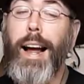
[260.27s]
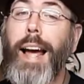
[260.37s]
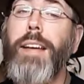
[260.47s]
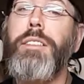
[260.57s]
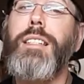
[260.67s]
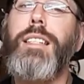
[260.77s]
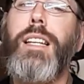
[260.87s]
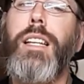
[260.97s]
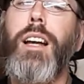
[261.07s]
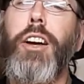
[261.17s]
I haven't
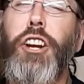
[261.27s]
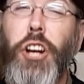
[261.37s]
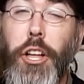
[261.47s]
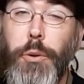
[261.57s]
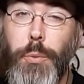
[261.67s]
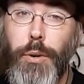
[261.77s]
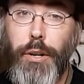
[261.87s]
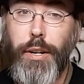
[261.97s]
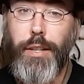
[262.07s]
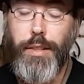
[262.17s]
seen another
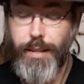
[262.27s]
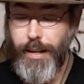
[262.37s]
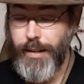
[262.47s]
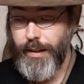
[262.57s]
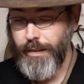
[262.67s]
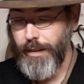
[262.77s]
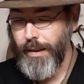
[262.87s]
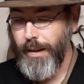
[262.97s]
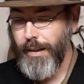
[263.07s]
one like it.